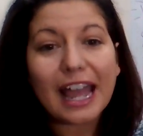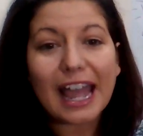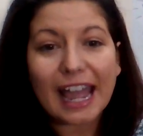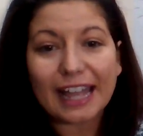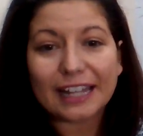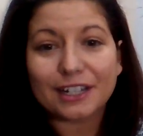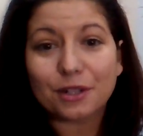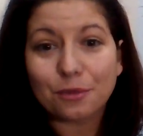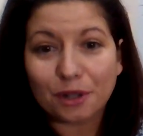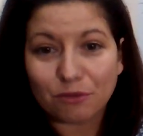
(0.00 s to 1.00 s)
and
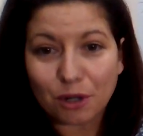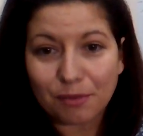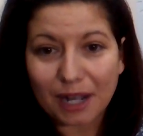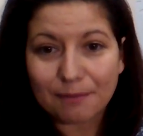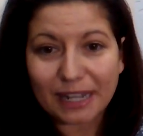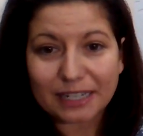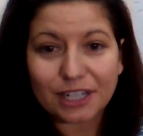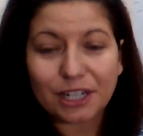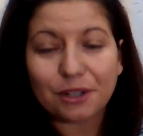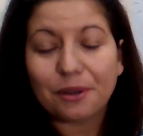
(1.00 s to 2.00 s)
what robot meant
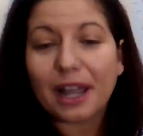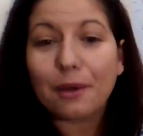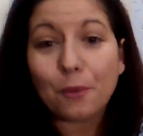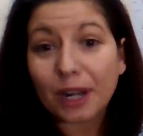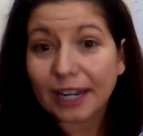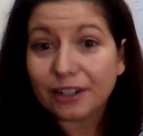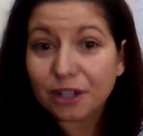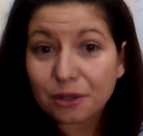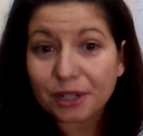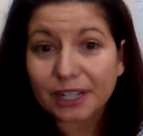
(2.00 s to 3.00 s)
to you. And what I
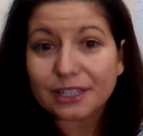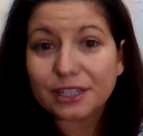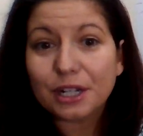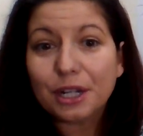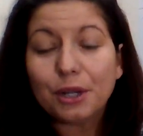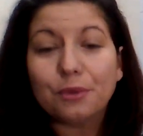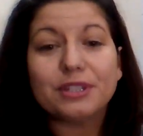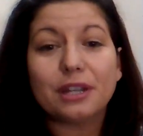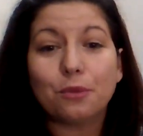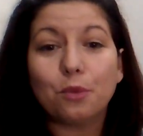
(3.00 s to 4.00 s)
noticed was
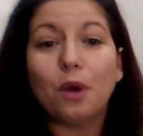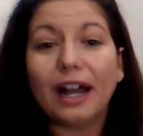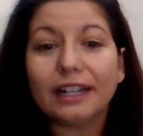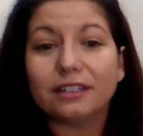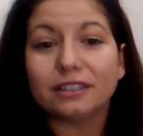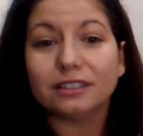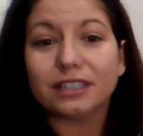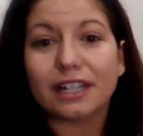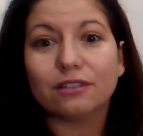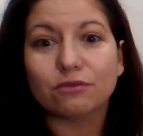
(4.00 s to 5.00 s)
that wild
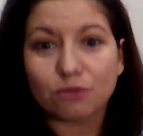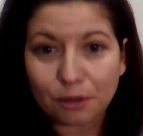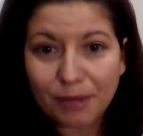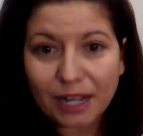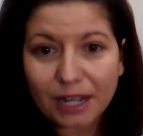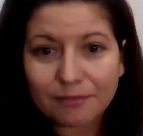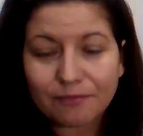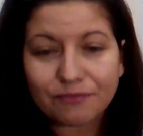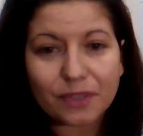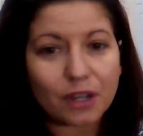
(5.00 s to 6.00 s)
and robot
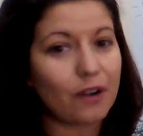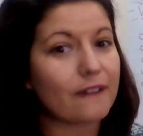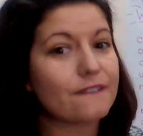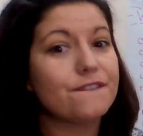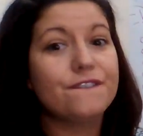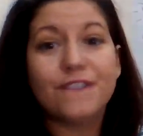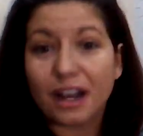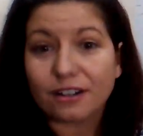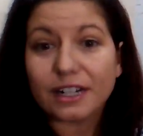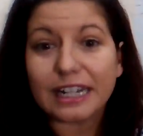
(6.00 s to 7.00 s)
are
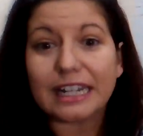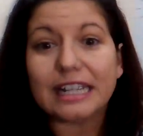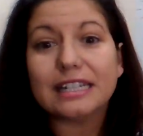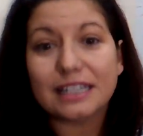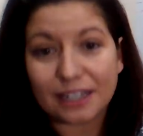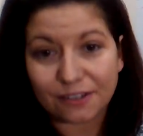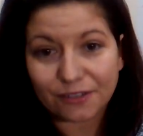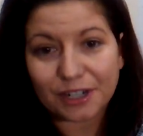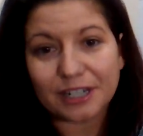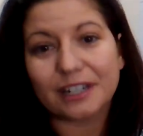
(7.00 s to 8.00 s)
very
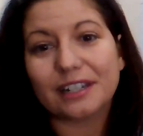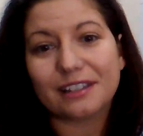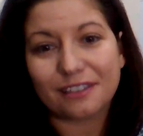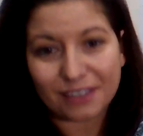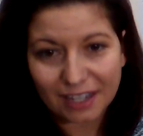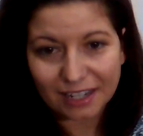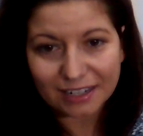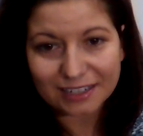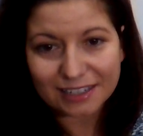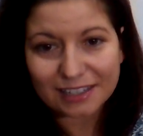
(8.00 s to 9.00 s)
different
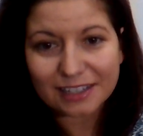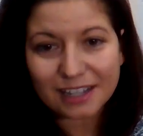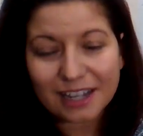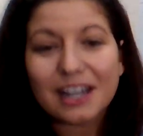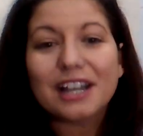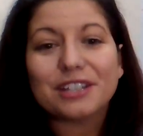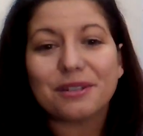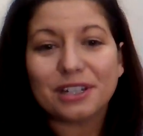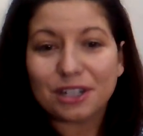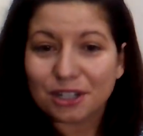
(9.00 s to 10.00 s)
things. So
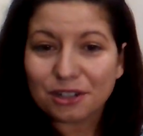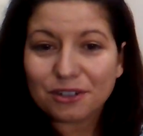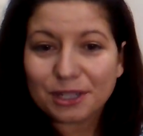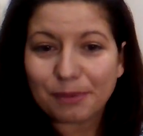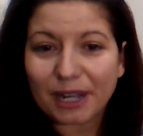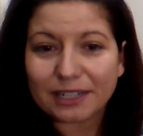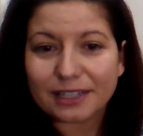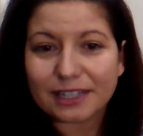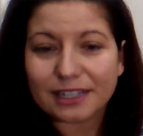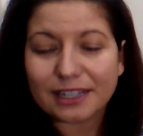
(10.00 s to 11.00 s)
I took your
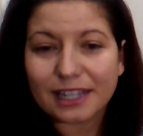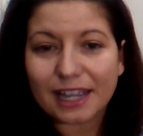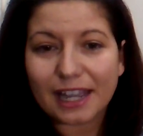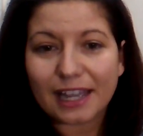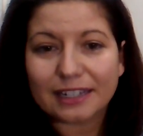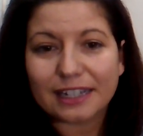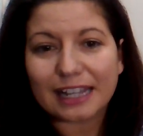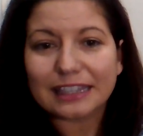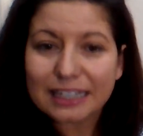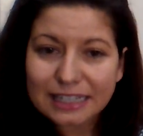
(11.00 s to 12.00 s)
responses and
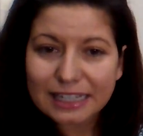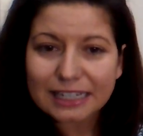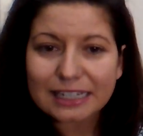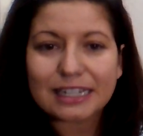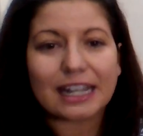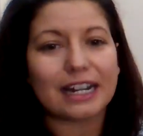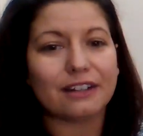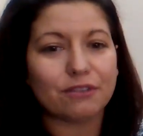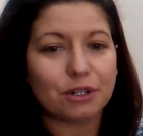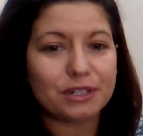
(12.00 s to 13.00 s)
I listened and I
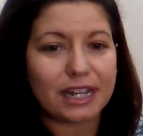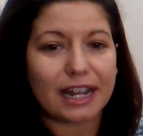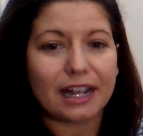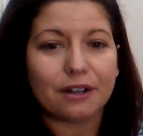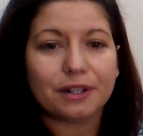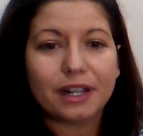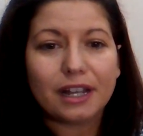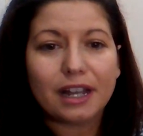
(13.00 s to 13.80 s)
wrote down